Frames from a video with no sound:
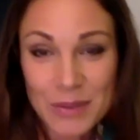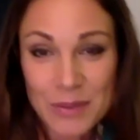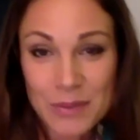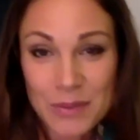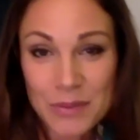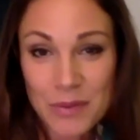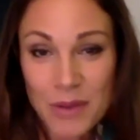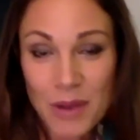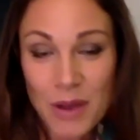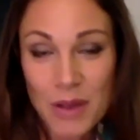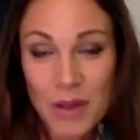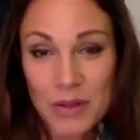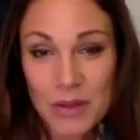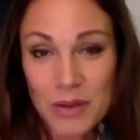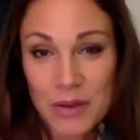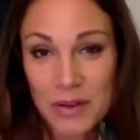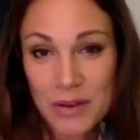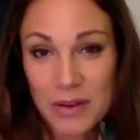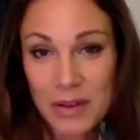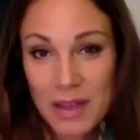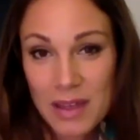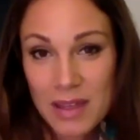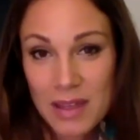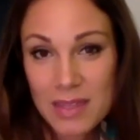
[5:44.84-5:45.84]
rather
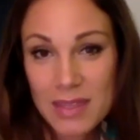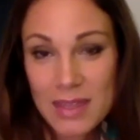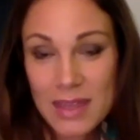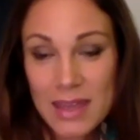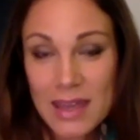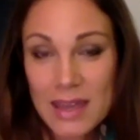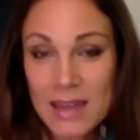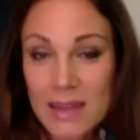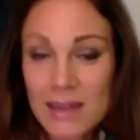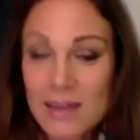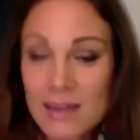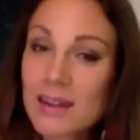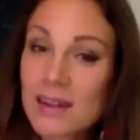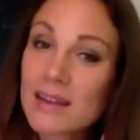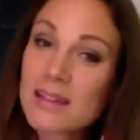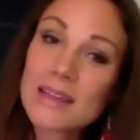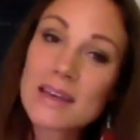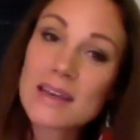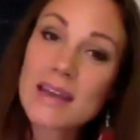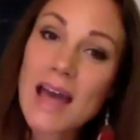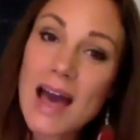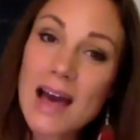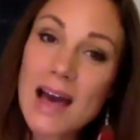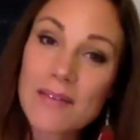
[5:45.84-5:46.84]
than
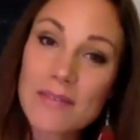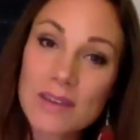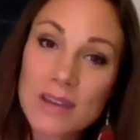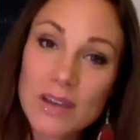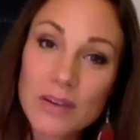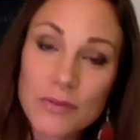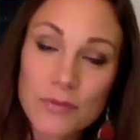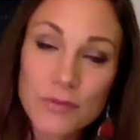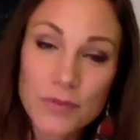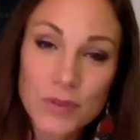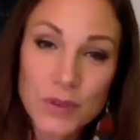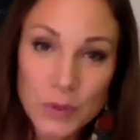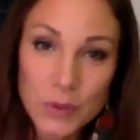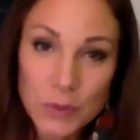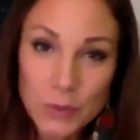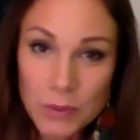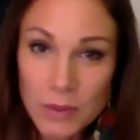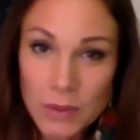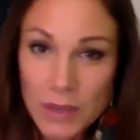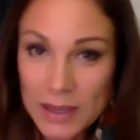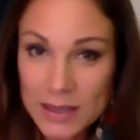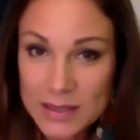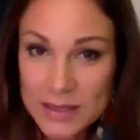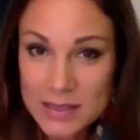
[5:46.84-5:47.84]
having a few
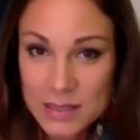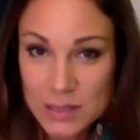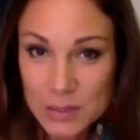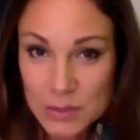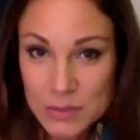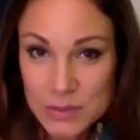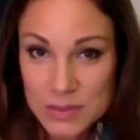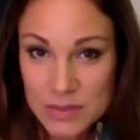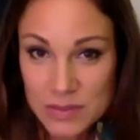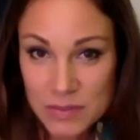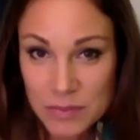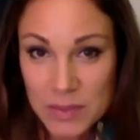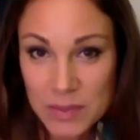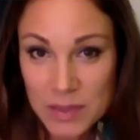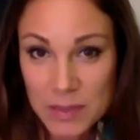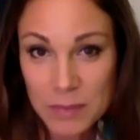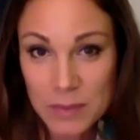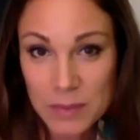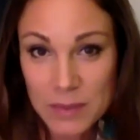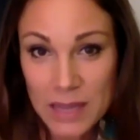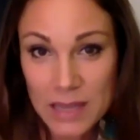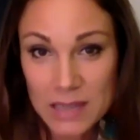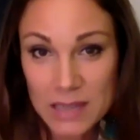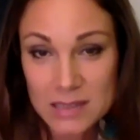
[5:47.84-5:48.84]
exclusive
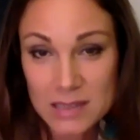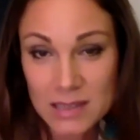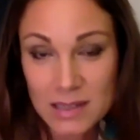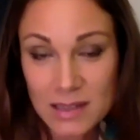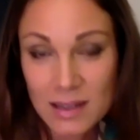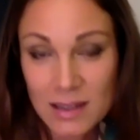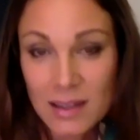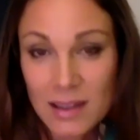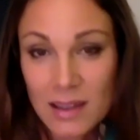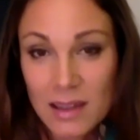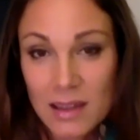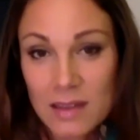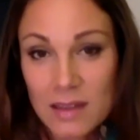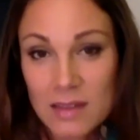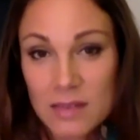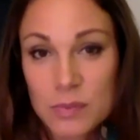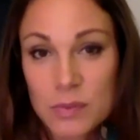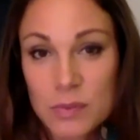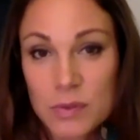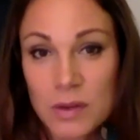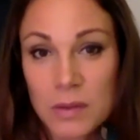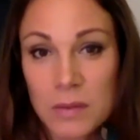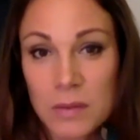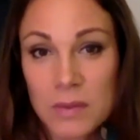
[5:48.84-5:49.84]
people. Actually, this
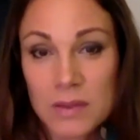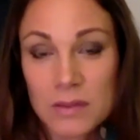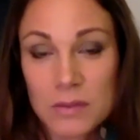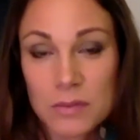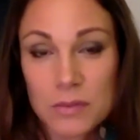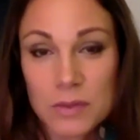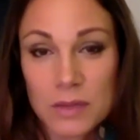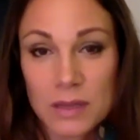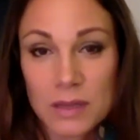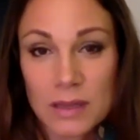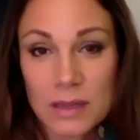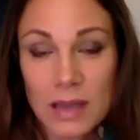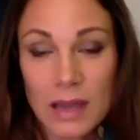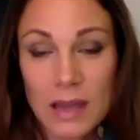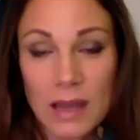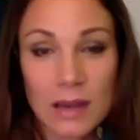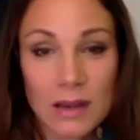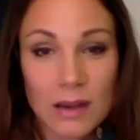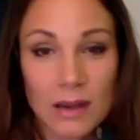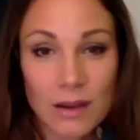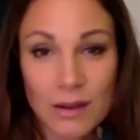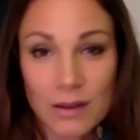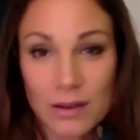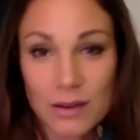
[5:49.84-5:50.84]
program is really
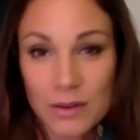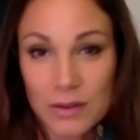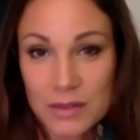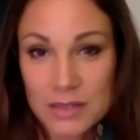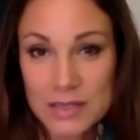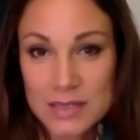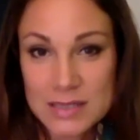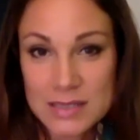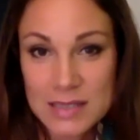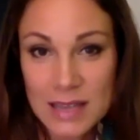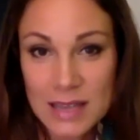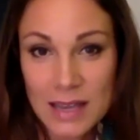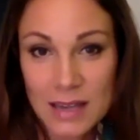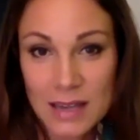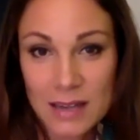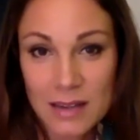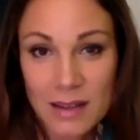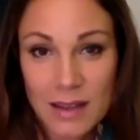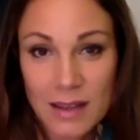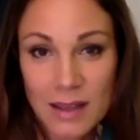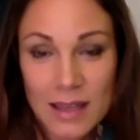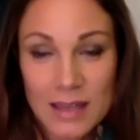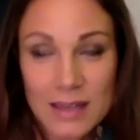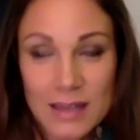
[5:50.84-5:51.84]
Unlock Your Design,
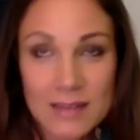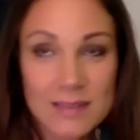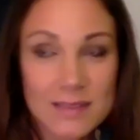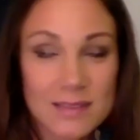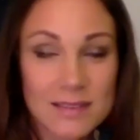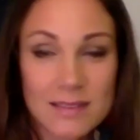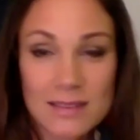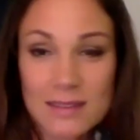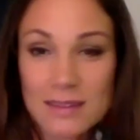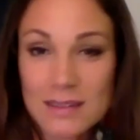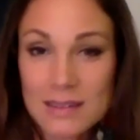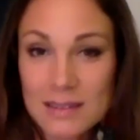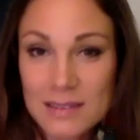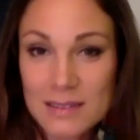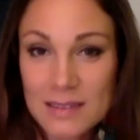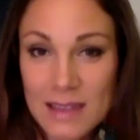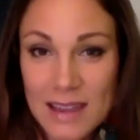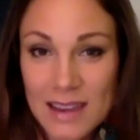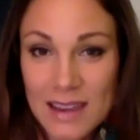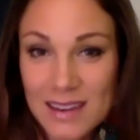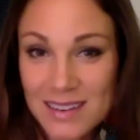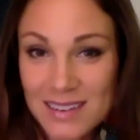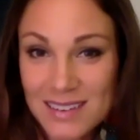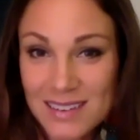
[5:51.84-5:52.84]
and it's the
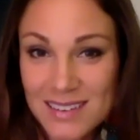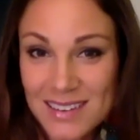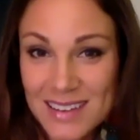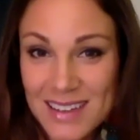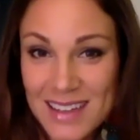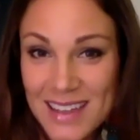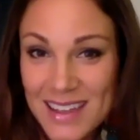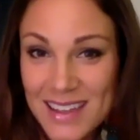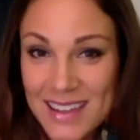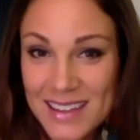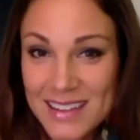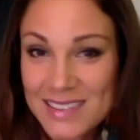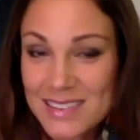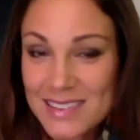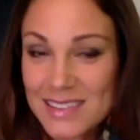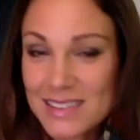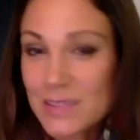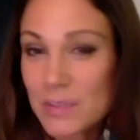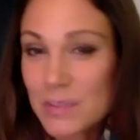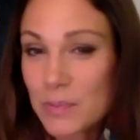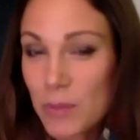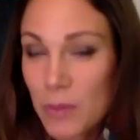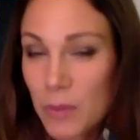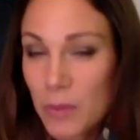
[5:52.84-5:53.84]
design. It's
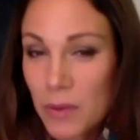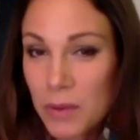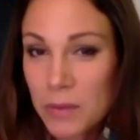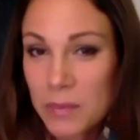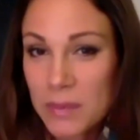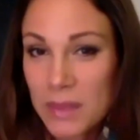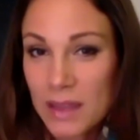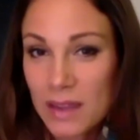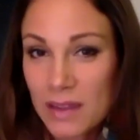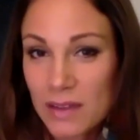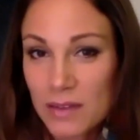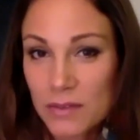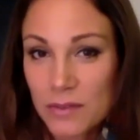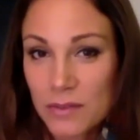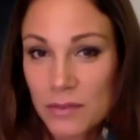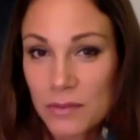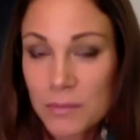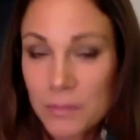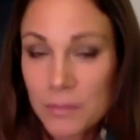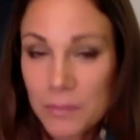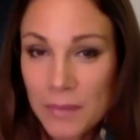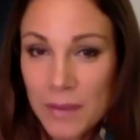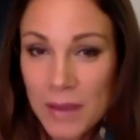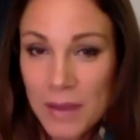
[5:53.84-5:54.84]
a program that could
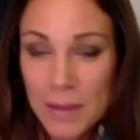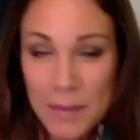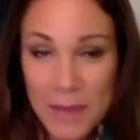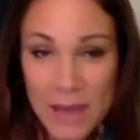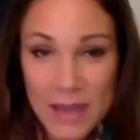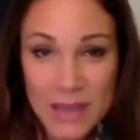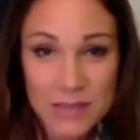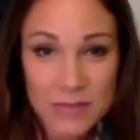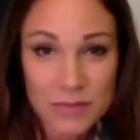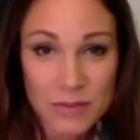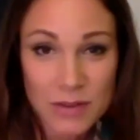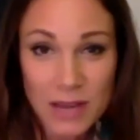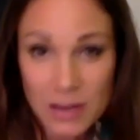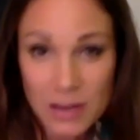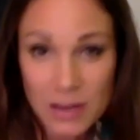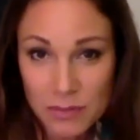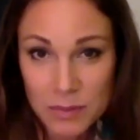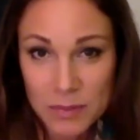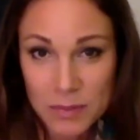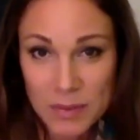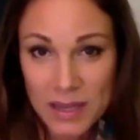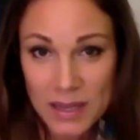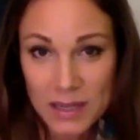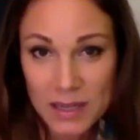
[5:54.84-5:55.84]
match for
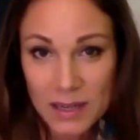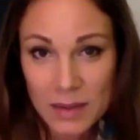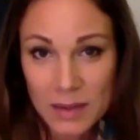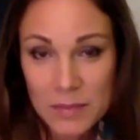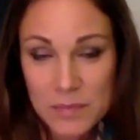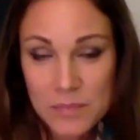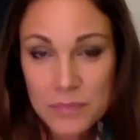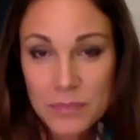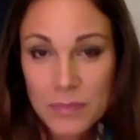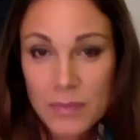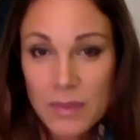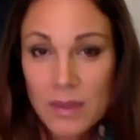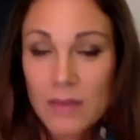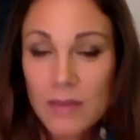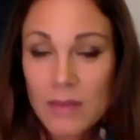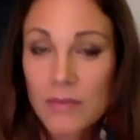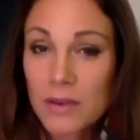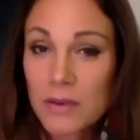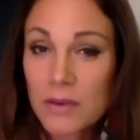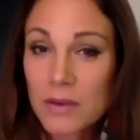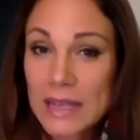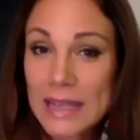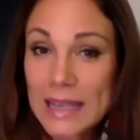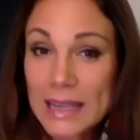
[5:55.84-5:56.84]
everybody.
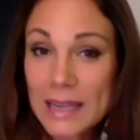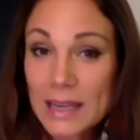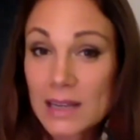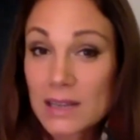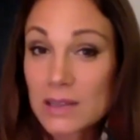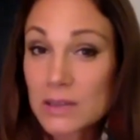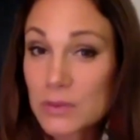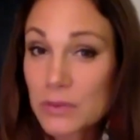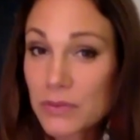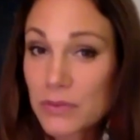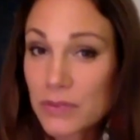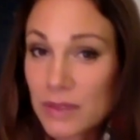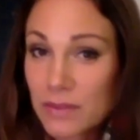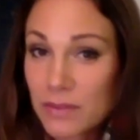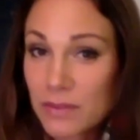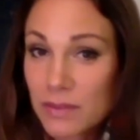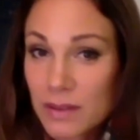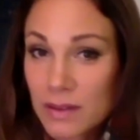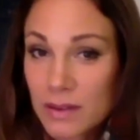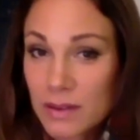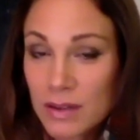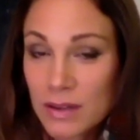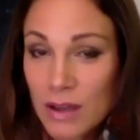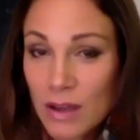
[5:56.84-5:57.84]
Very inclusive,
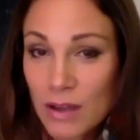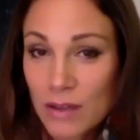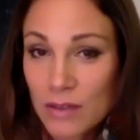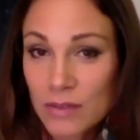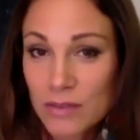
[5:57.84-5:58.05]
not